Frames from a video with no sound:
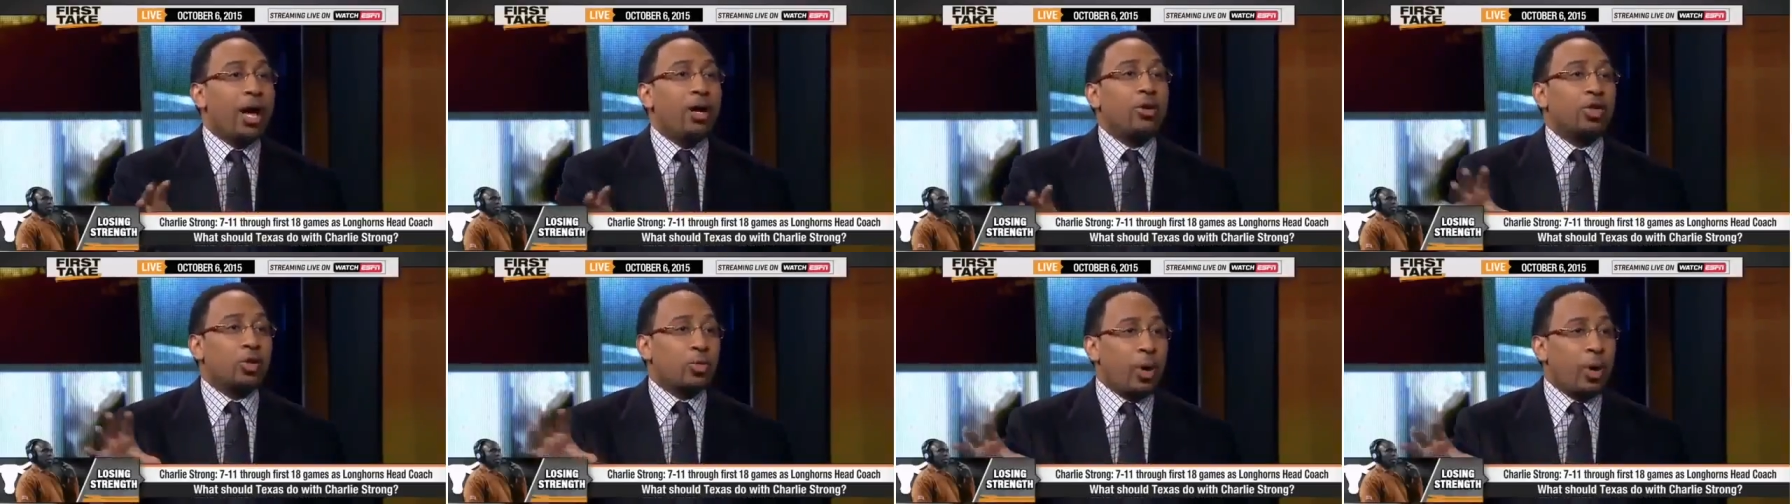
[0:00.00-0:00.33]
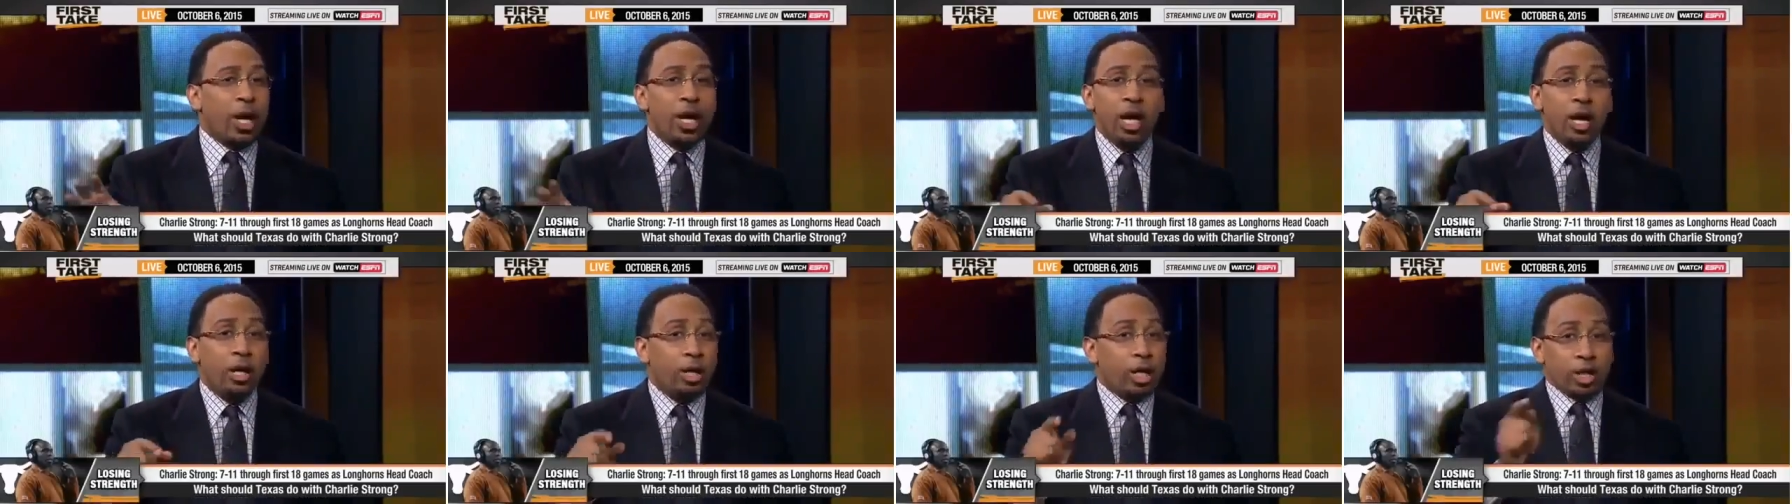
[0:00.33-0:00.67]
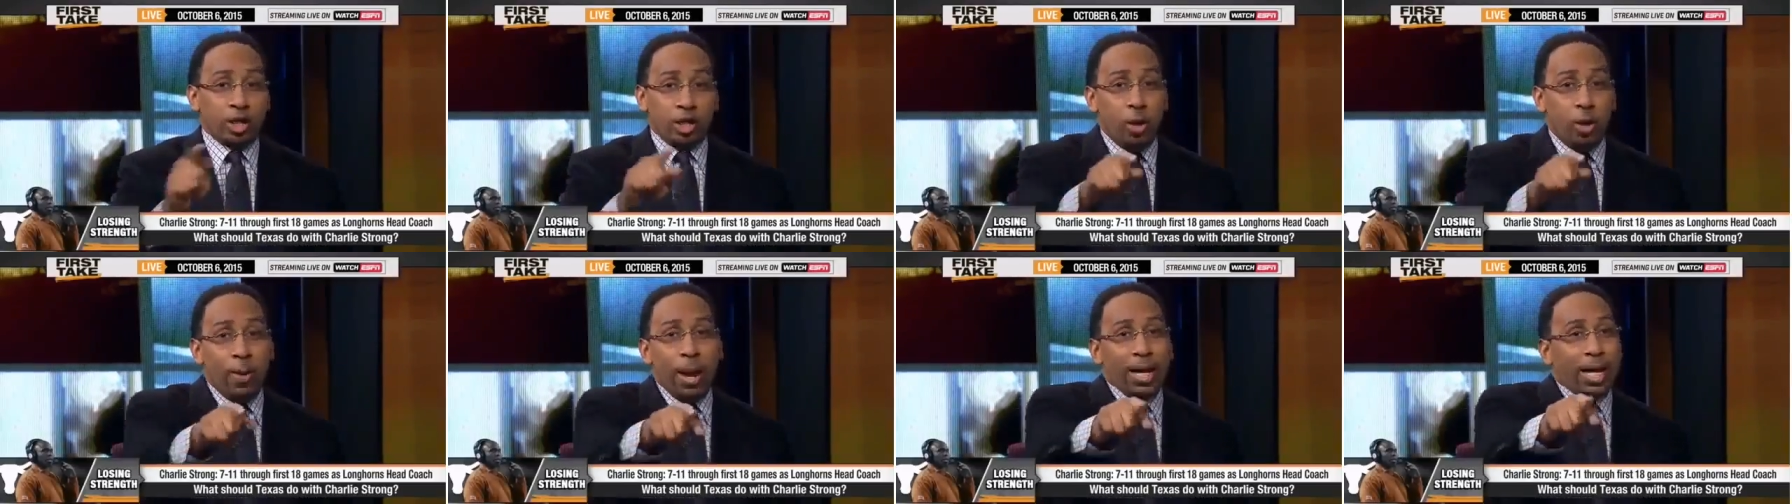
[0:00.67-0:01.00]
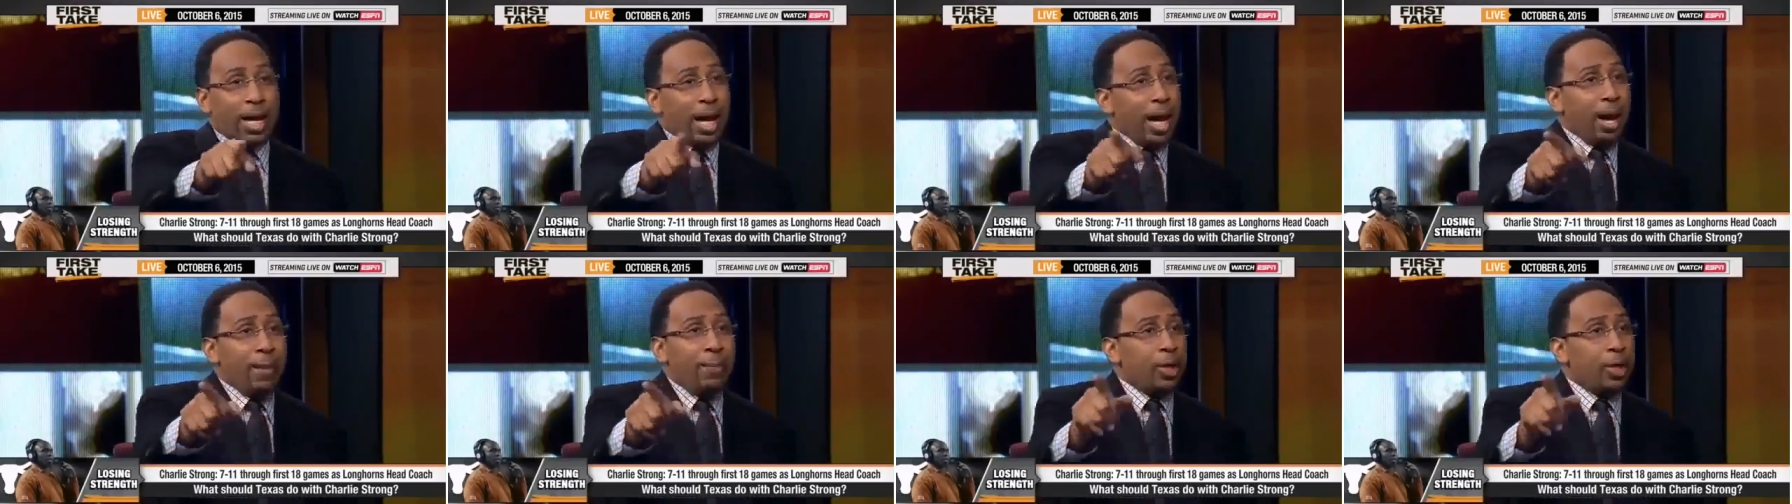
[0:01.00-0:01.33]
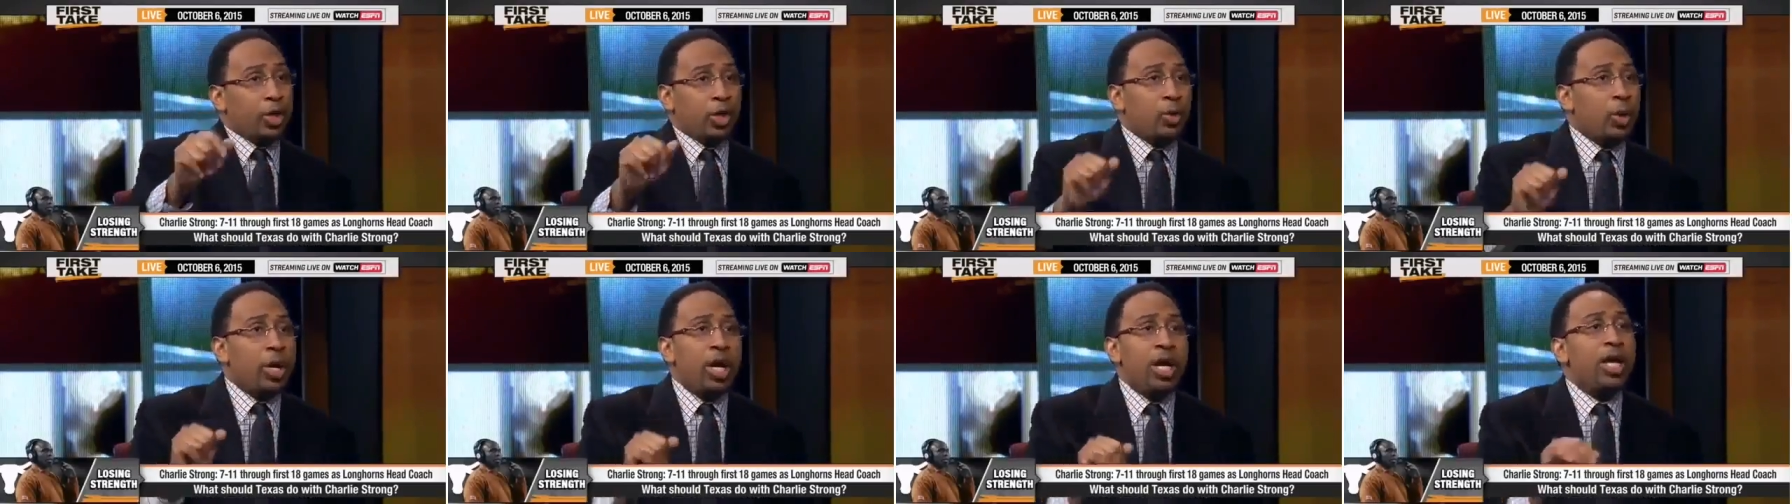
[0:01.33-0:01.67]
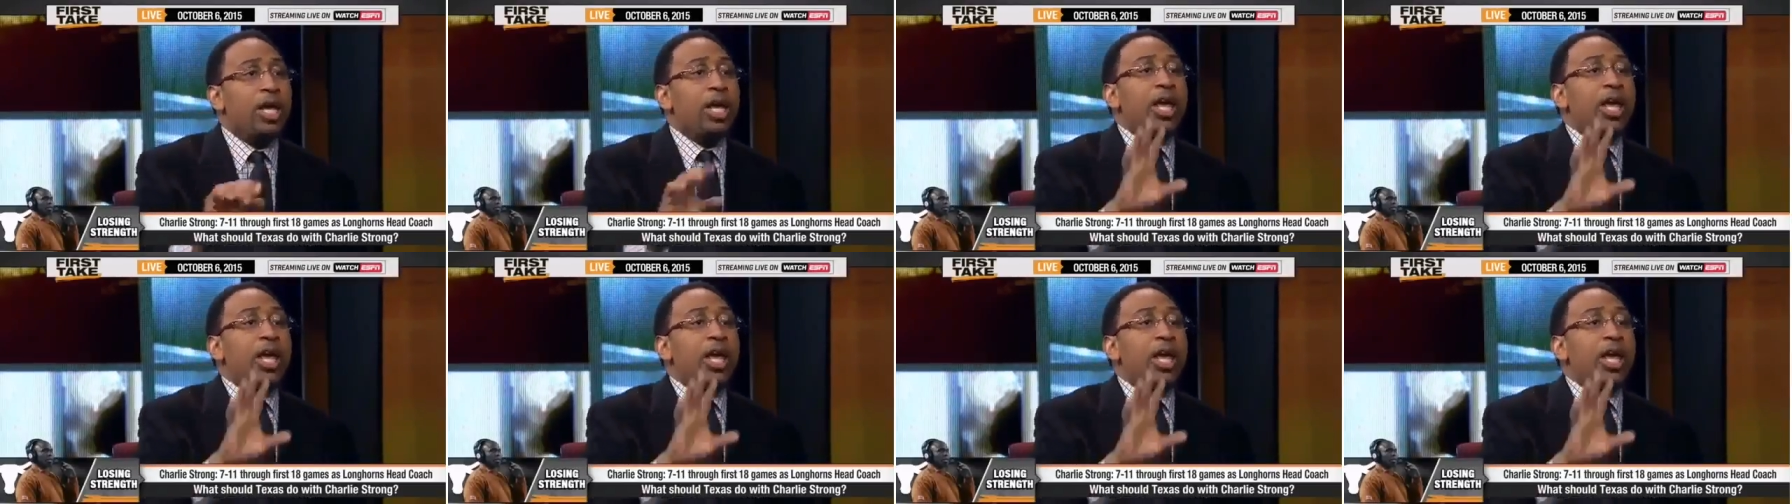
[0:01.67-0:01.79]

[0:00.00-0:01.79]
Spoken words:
elsewhere. Because no matter how much you,